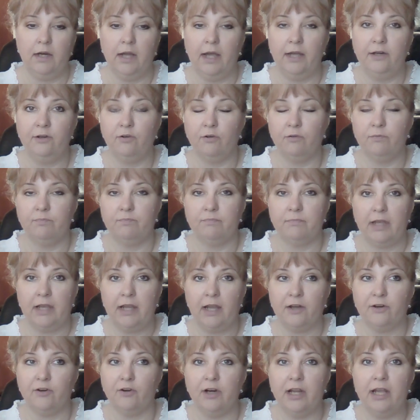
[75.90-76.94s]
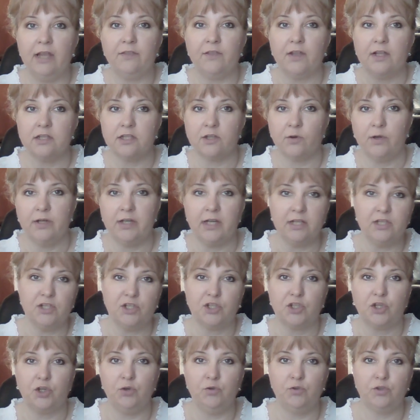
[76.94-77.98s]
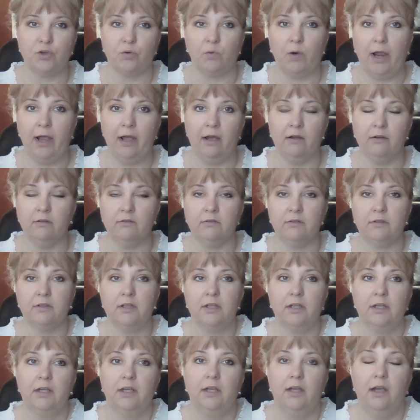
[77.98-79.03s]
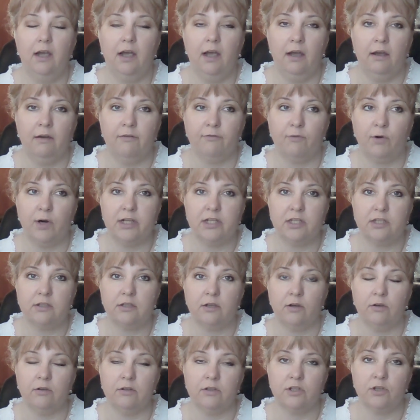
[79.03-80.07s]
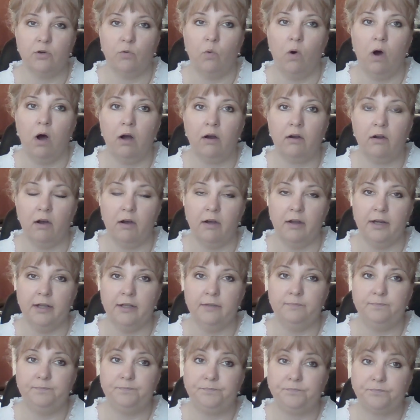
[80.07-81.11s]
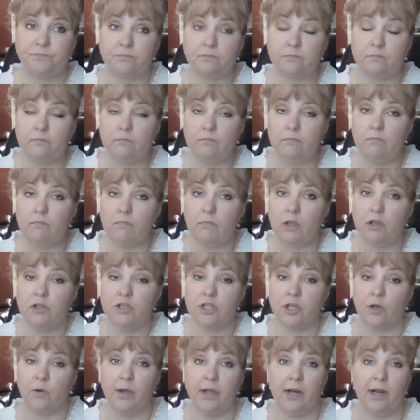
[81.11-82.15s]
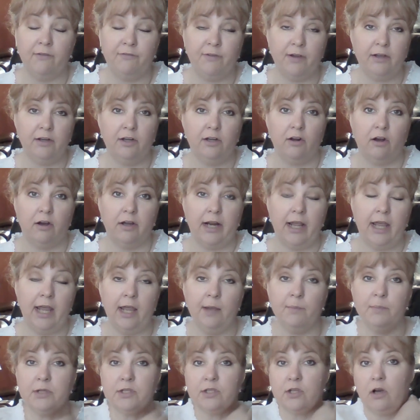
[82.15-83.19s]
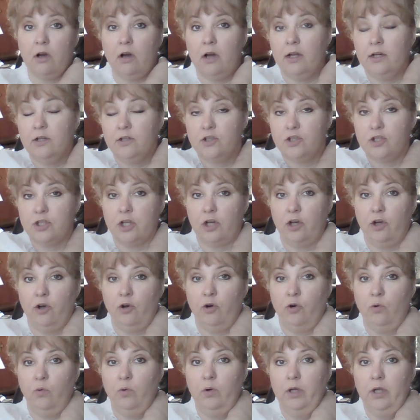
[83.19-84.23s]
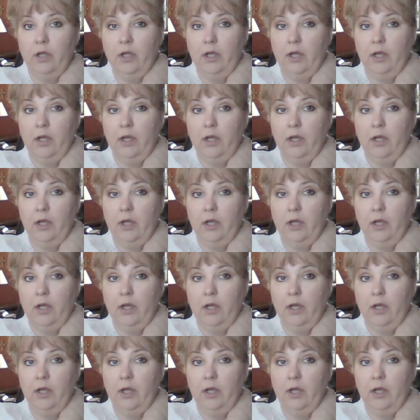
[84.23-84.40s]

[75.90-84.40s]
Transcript: under thing underneath it so it doesn't scooch around for us to walk on it. So, and I found it on Amazon. So